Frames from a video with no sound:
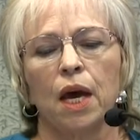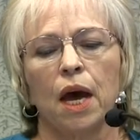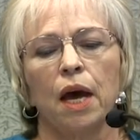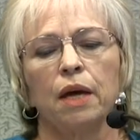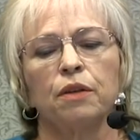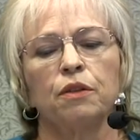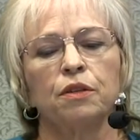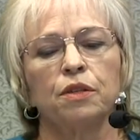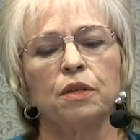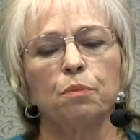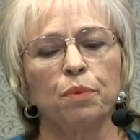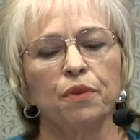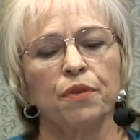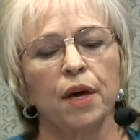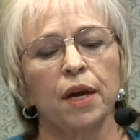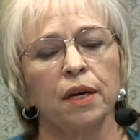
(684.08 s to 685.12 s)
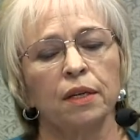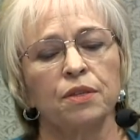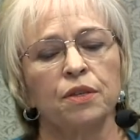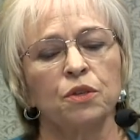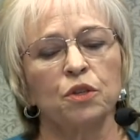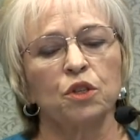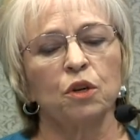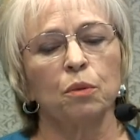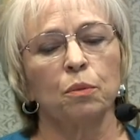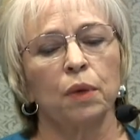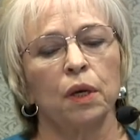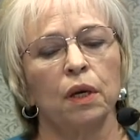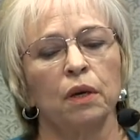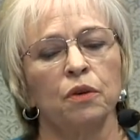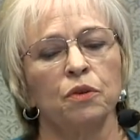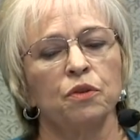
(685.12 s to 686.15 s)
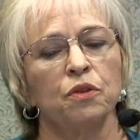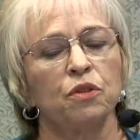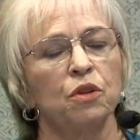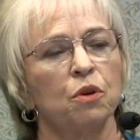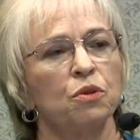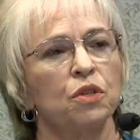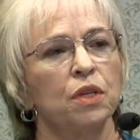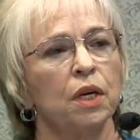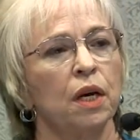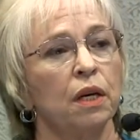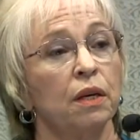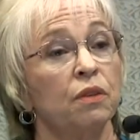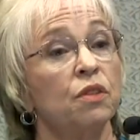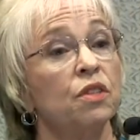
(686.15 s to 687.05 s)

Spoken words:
The sympathetic system is associated